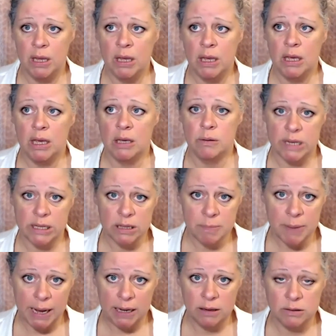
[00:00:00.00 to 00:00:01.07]
He was at the
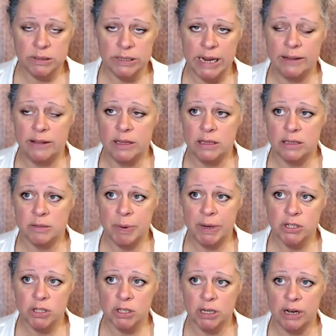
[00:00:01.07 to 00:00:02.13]
pound, and this
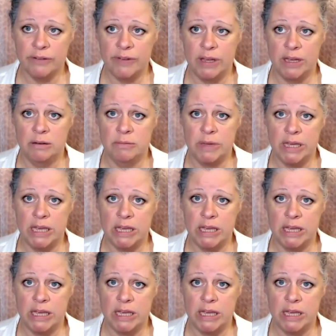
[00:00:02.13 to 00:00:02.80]
picture of him, he